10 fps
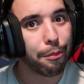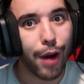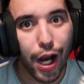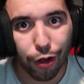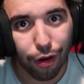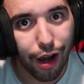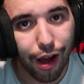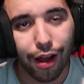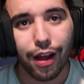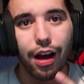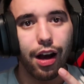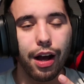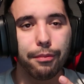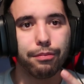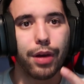Makara,
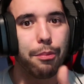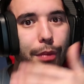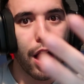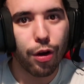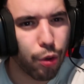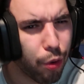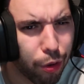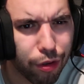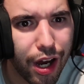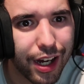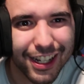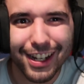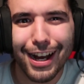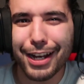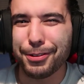um, Mahoraga,
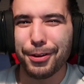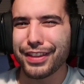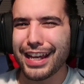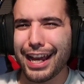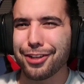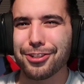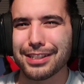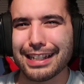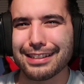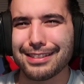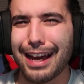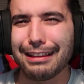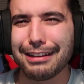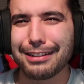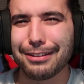I don't know if the H is like
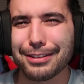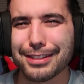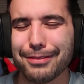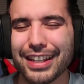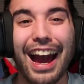silent or something,